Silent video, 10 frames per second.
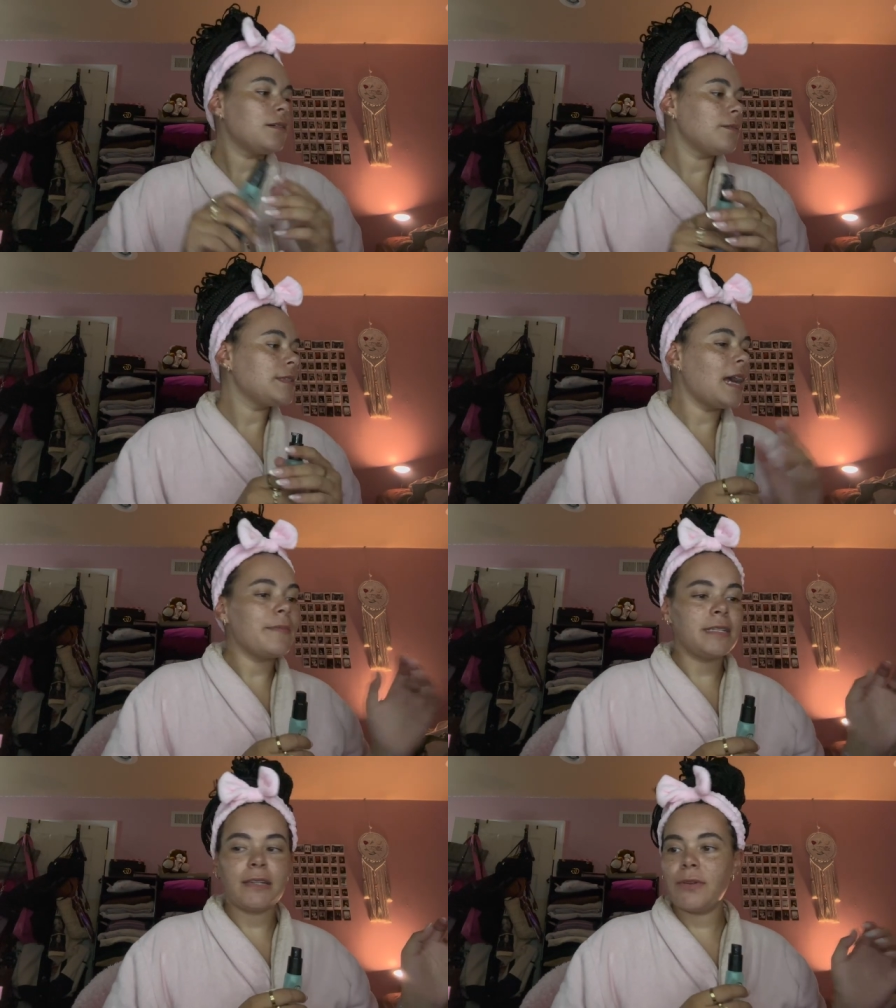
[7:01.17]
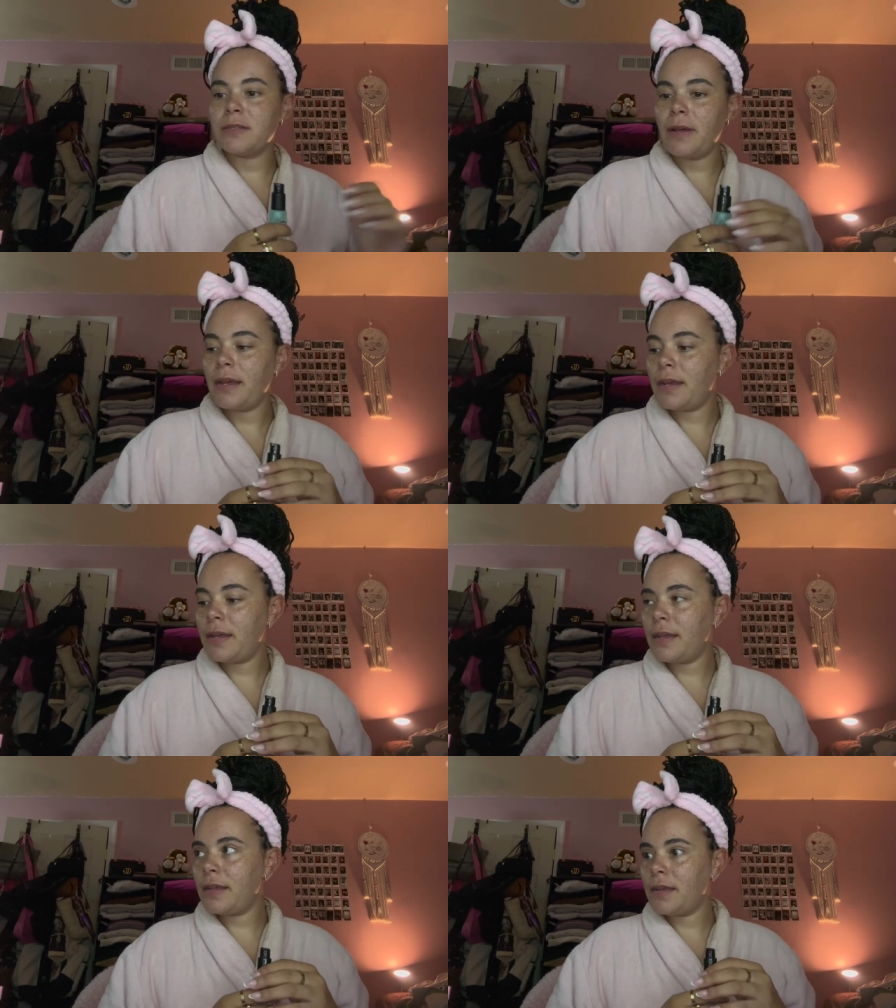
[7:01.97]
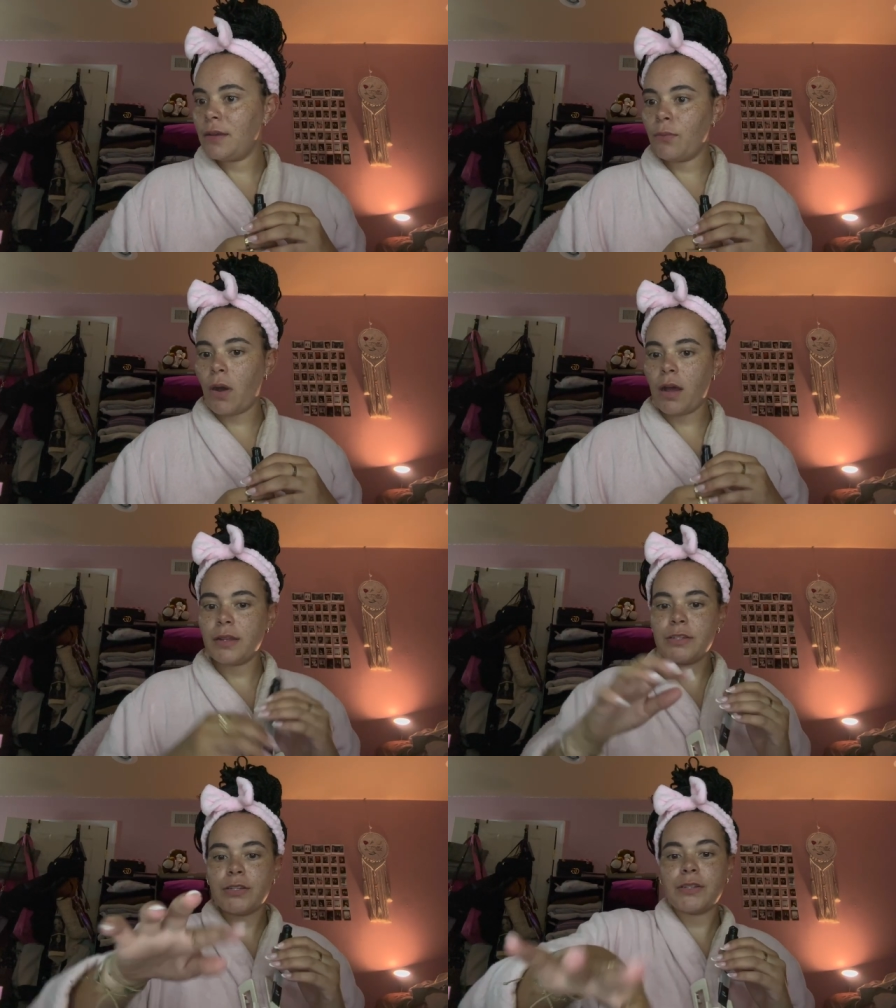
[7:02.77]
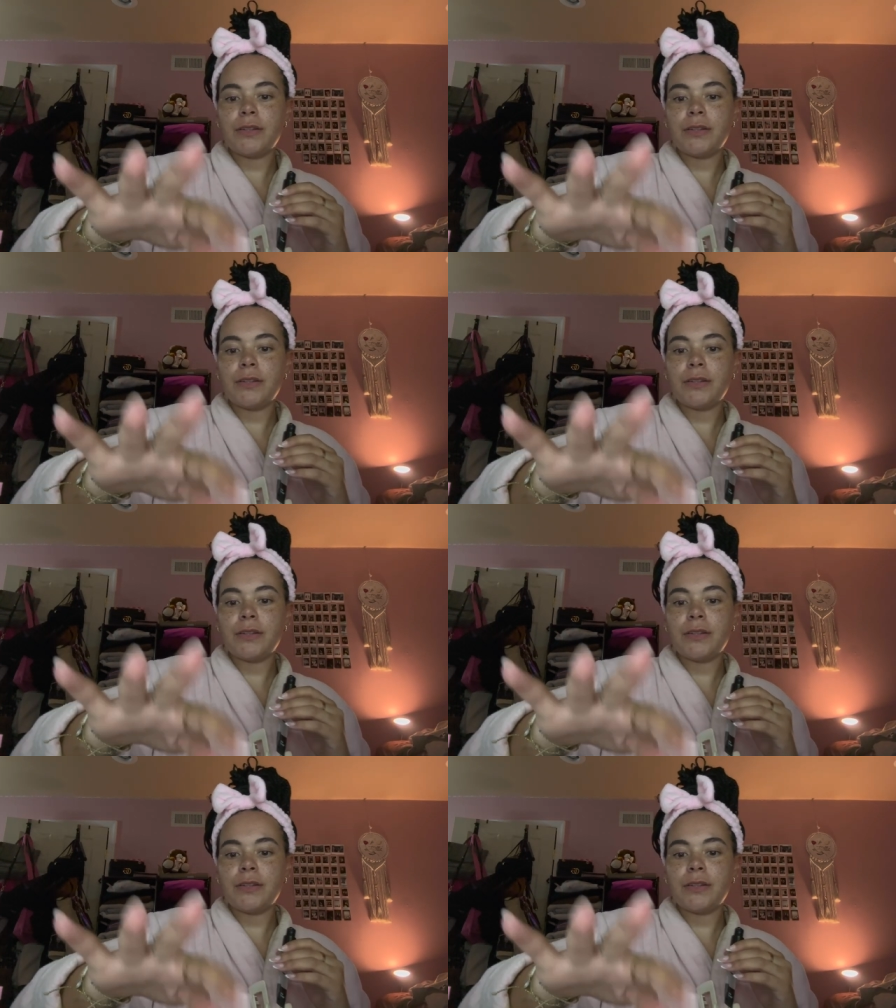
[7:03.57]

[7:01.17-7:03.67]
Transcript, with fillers: what time is it? Where's my watch?